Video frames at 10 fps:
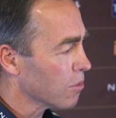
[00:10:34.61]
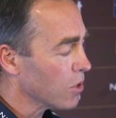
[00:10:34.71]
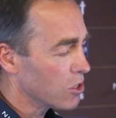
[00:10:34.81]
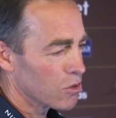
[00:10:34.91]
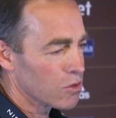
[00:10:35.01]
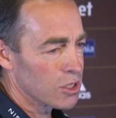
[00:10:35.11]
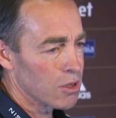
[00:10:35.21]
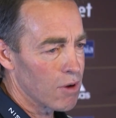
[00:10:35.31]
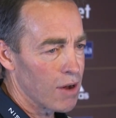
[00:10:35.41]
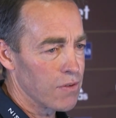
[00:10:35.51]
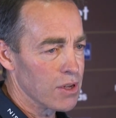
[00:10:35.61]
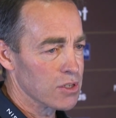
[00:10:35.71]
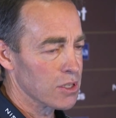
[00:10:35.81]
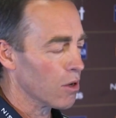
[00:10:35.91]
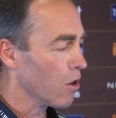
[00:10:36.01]
the Mitchells and the
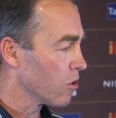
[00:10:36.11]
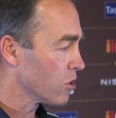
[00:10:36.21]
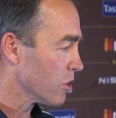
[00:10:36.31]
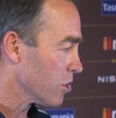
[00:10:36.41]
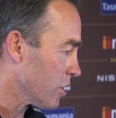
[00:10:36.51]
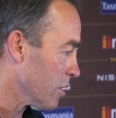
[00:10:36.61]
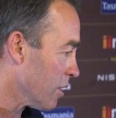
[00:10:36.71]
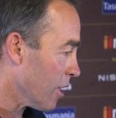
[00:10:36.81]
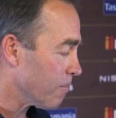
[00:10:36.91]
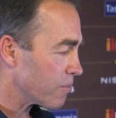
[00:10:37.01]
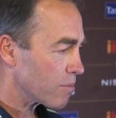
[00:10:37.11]
Roughheads and the Hodges and the